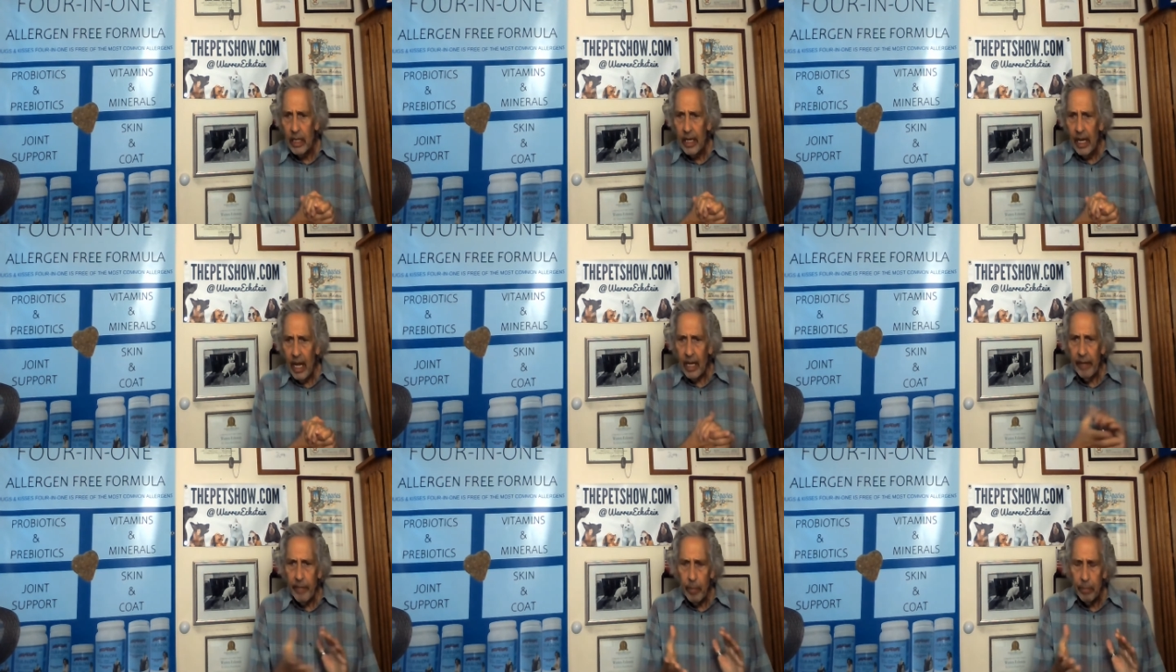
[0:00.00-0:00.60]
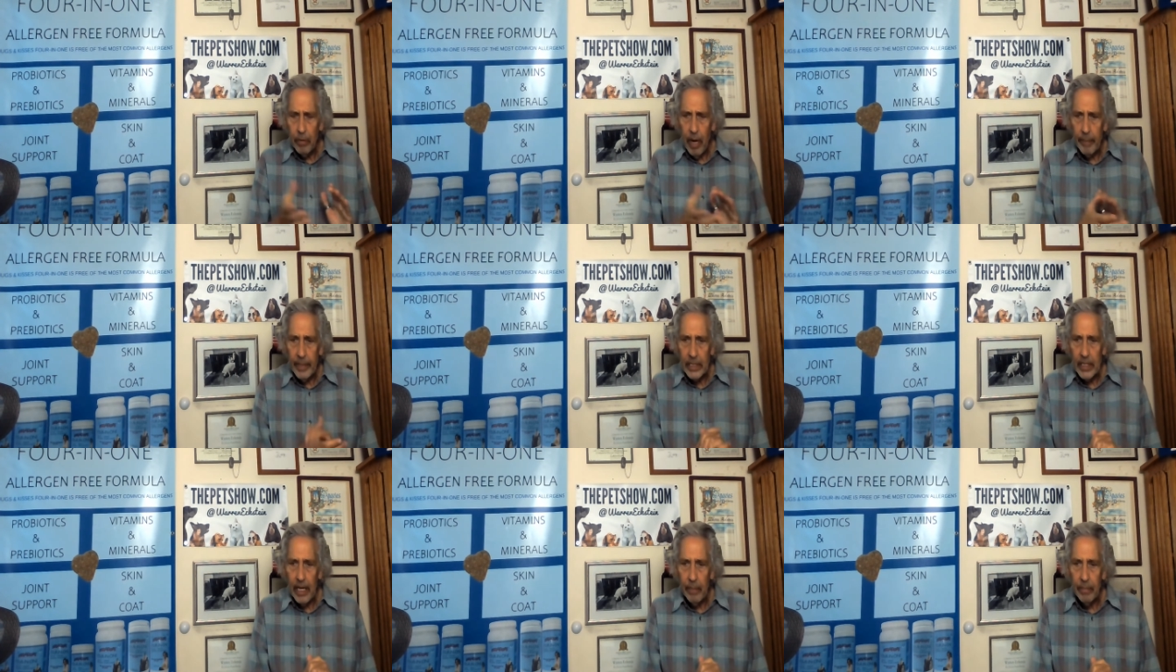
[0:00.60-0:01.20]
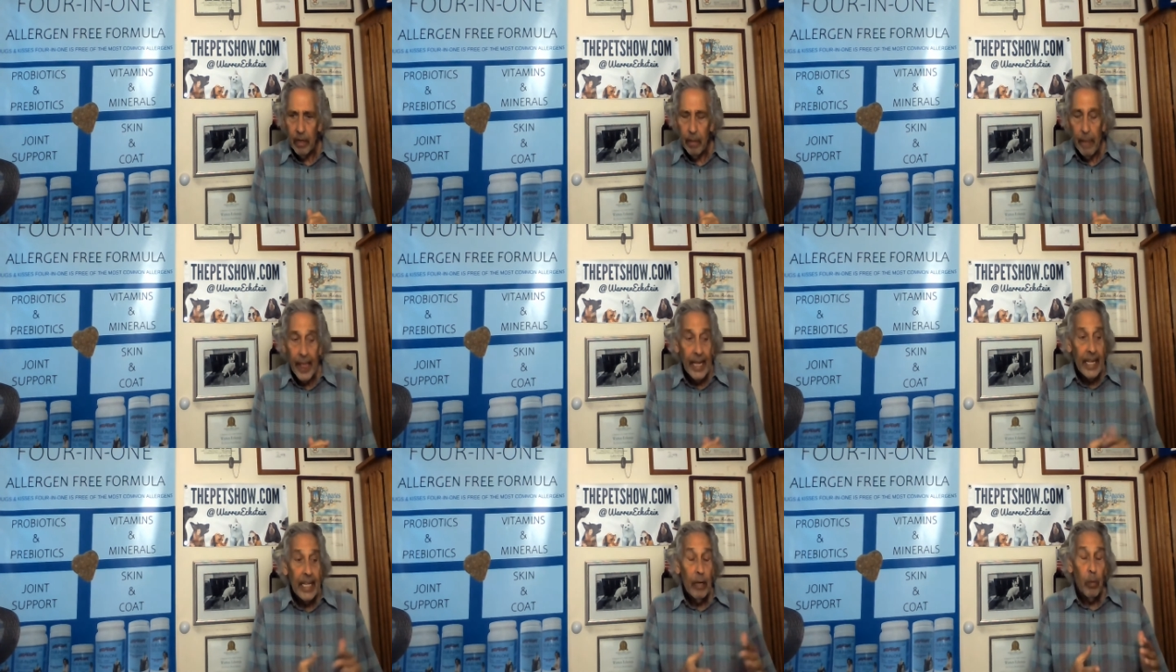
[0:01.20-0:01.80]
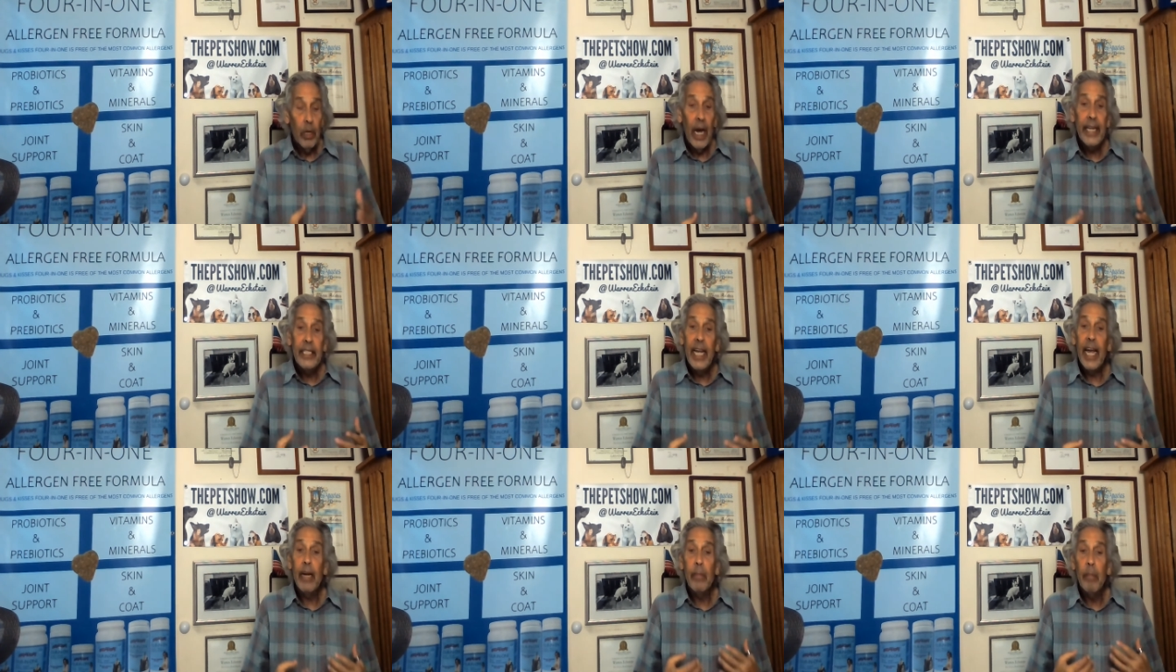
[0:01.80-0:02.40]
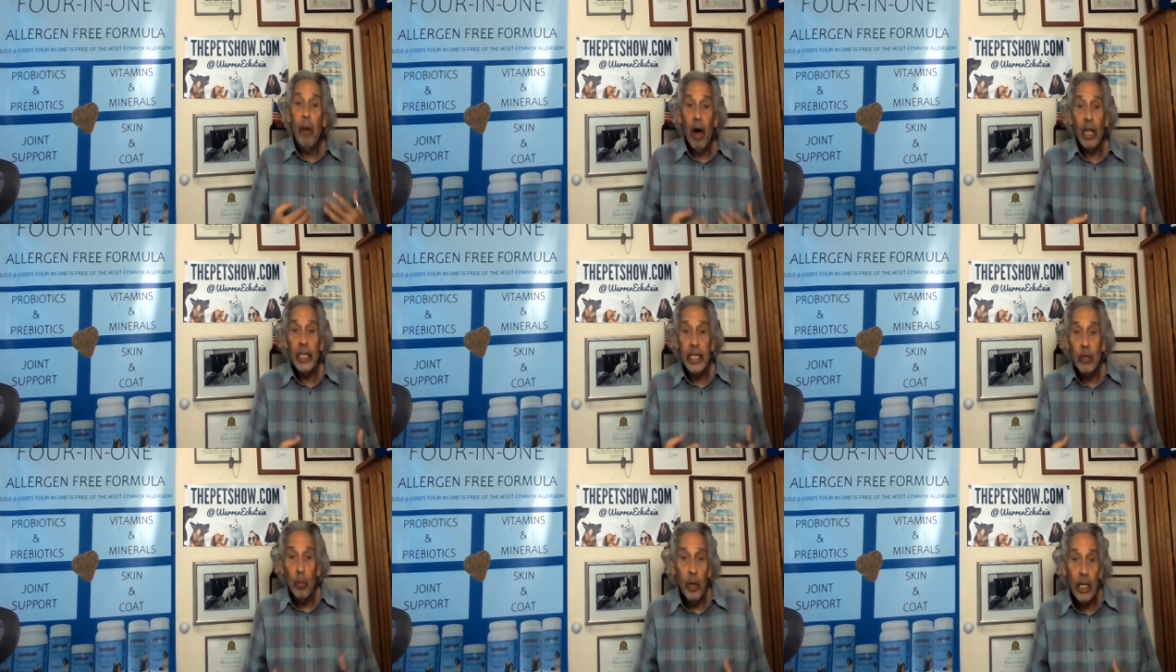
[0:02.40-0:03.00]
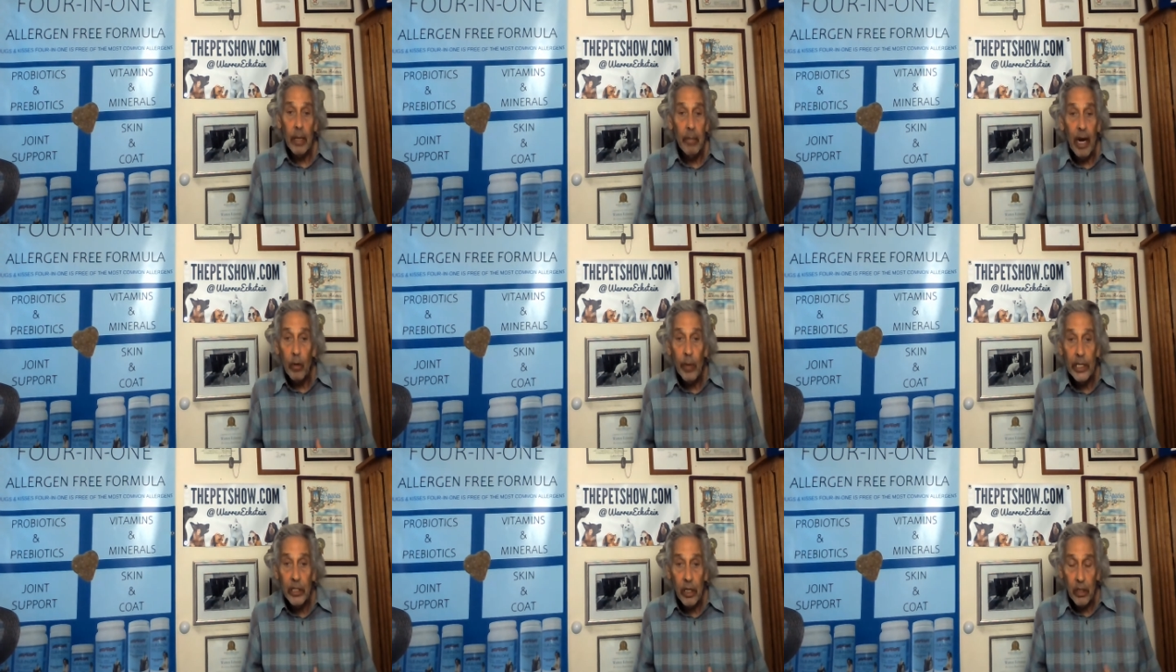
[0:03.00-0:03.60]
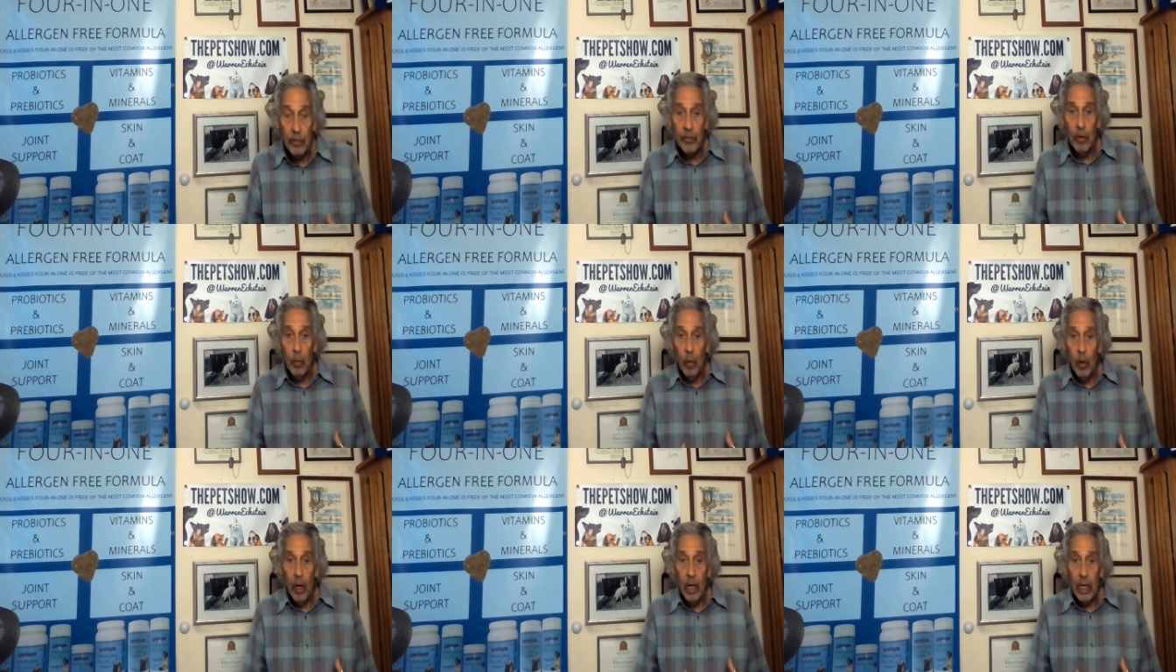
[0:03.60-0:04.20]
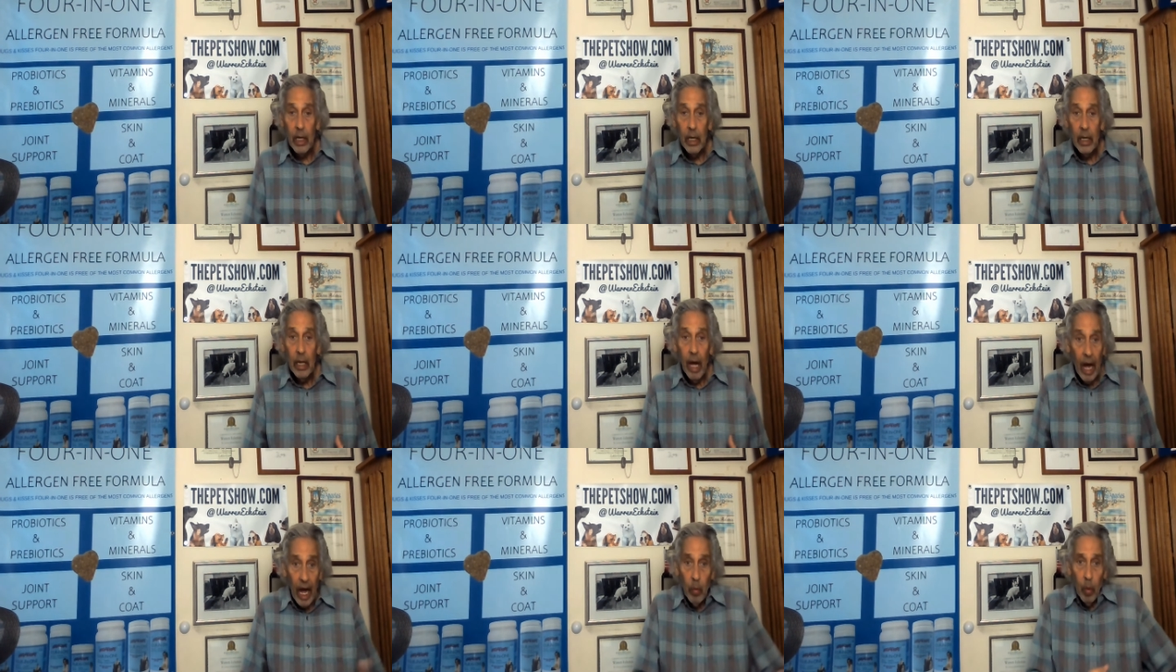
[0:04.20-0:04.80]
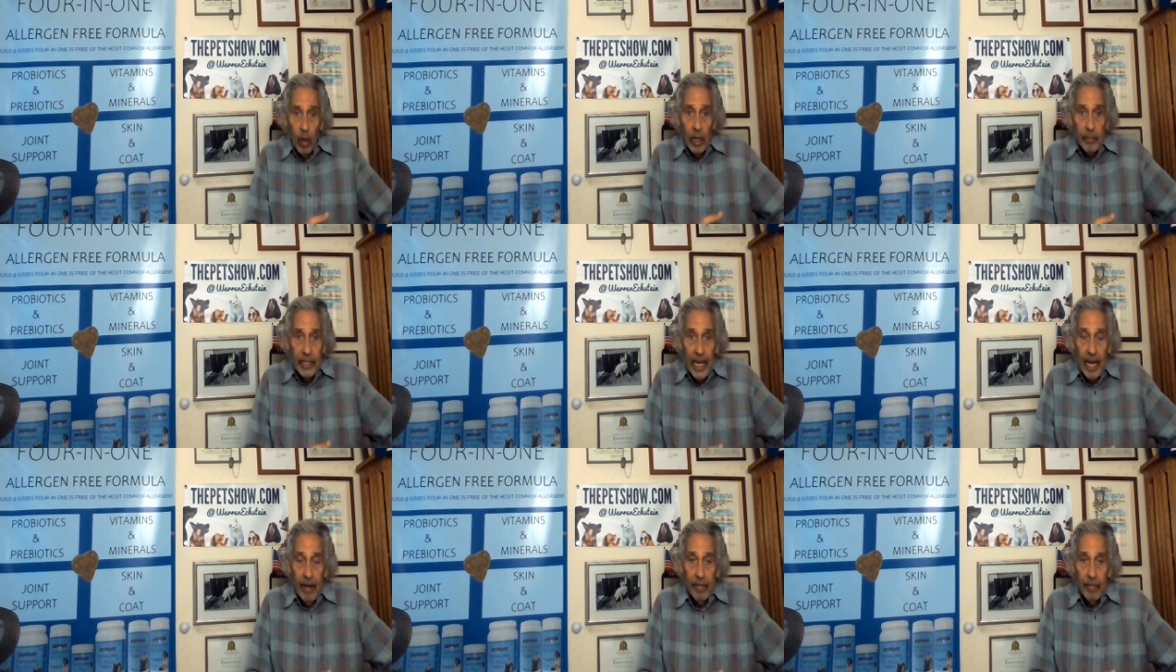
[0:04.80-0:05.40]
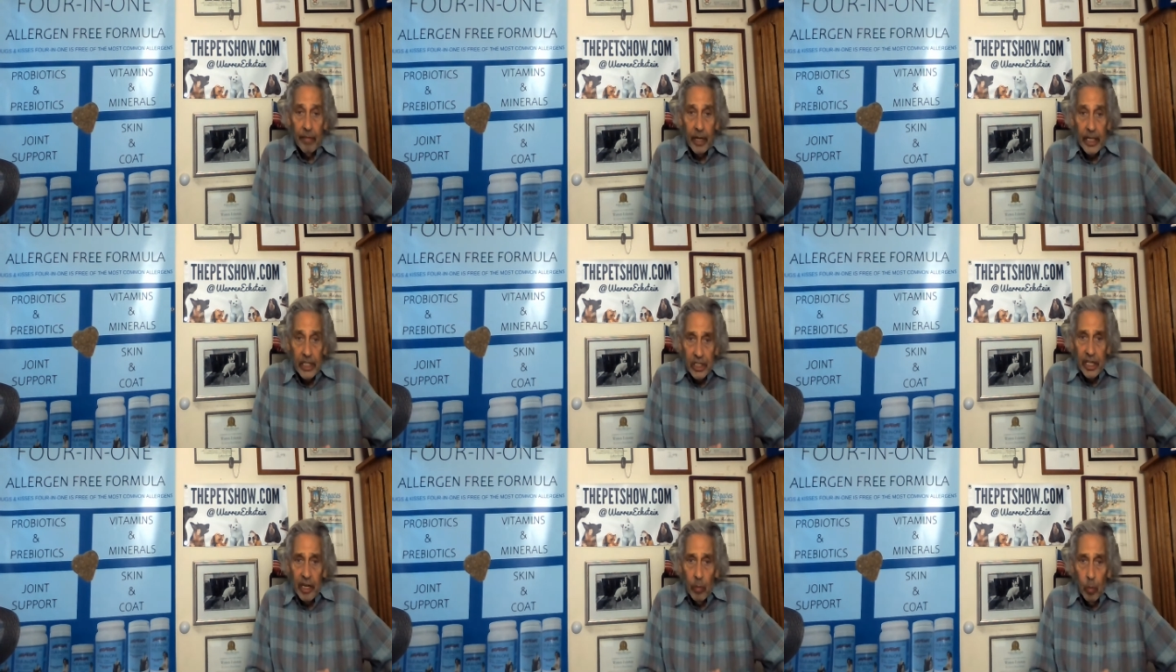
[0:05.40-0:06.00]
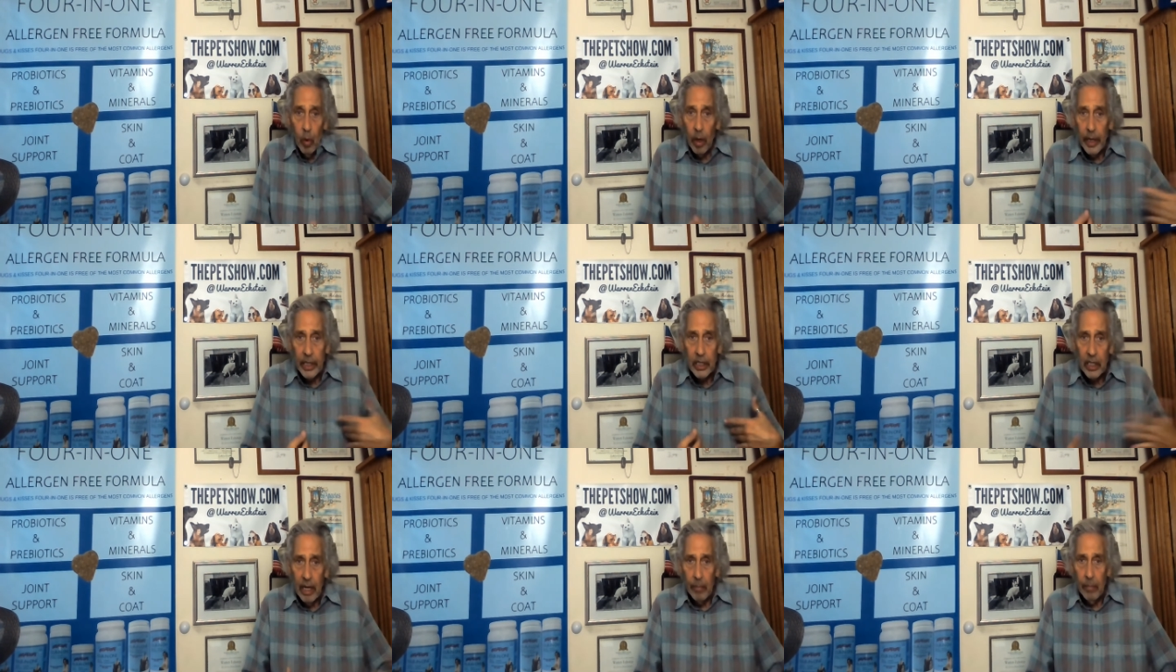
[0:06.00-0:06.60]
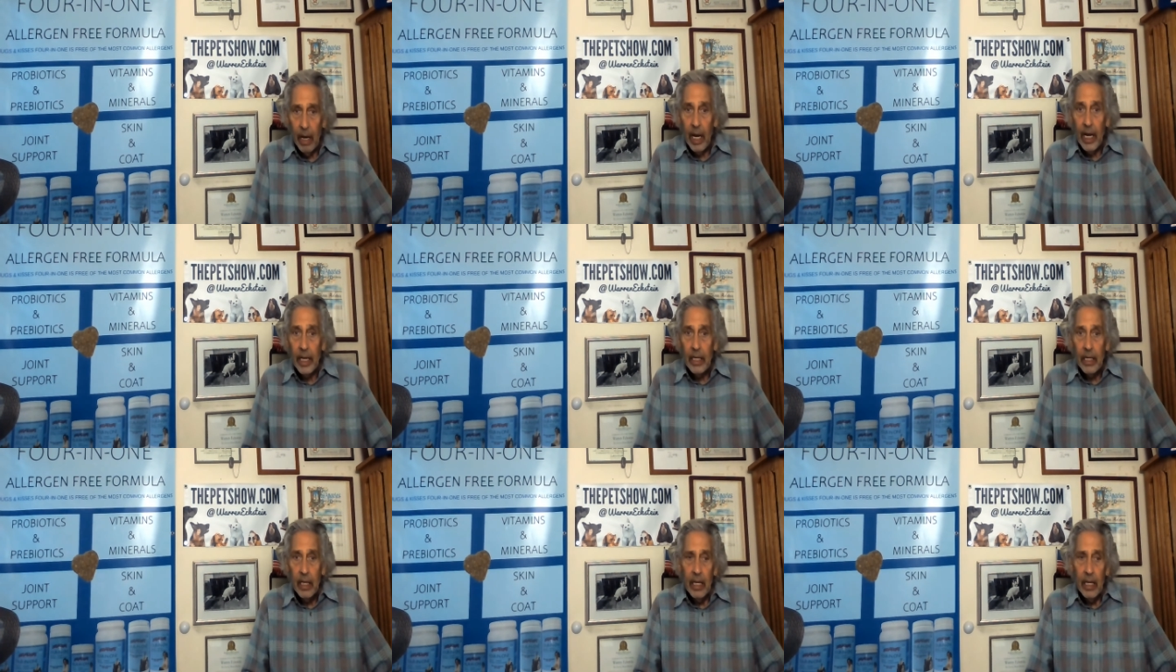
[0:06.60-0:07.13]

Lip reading: I'll give you a prime example. When I take Molly and Willie, my rescues, for a walk, I want them to have fun. It's their walk. It's not mine.